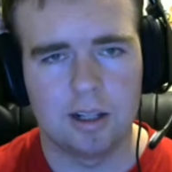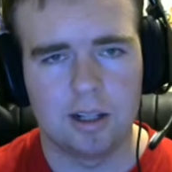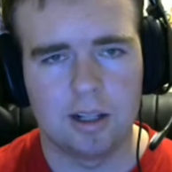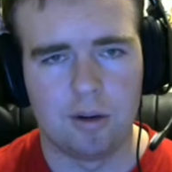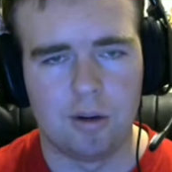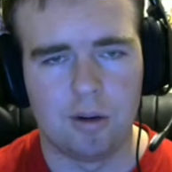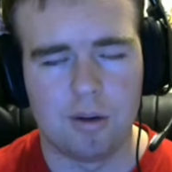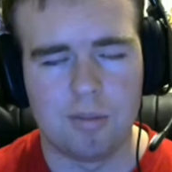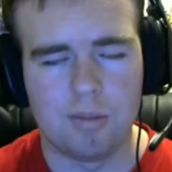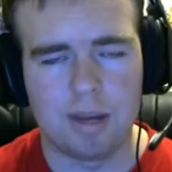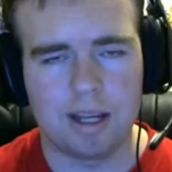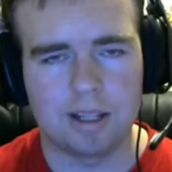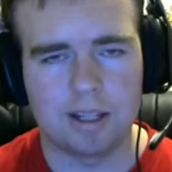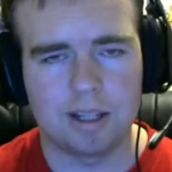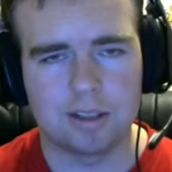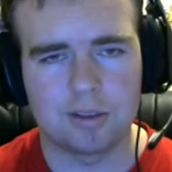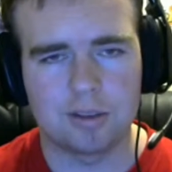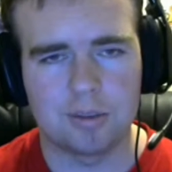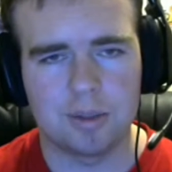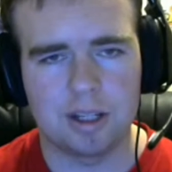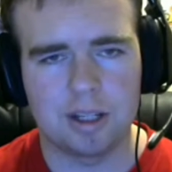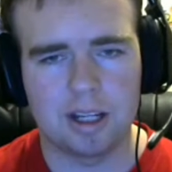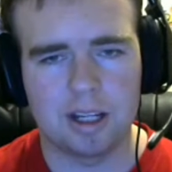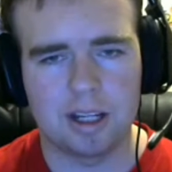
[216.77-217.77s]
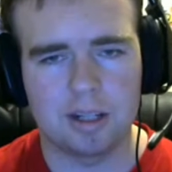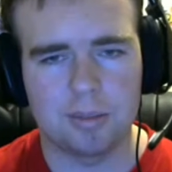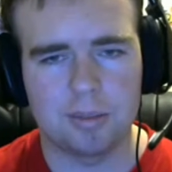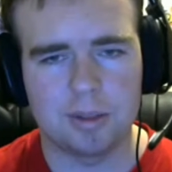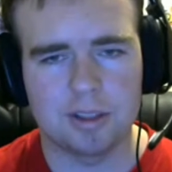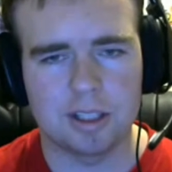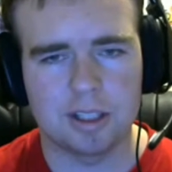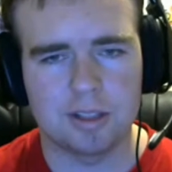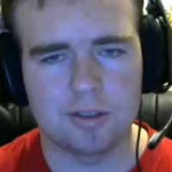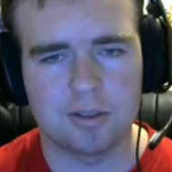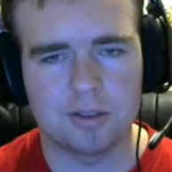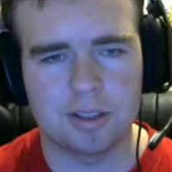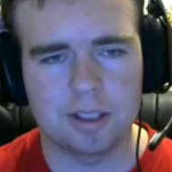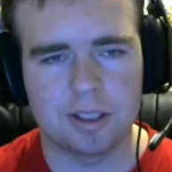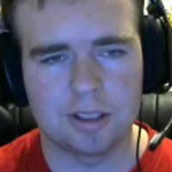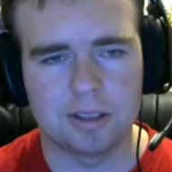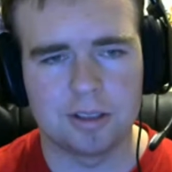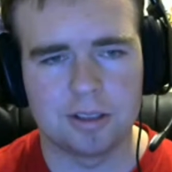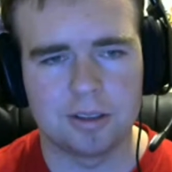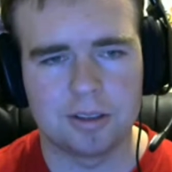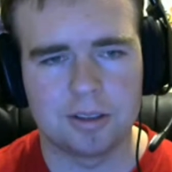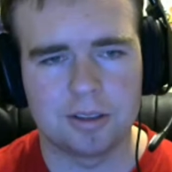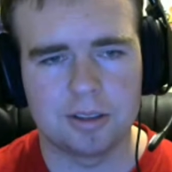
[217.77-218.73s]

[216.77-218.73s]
remains from the enemies that you've killed.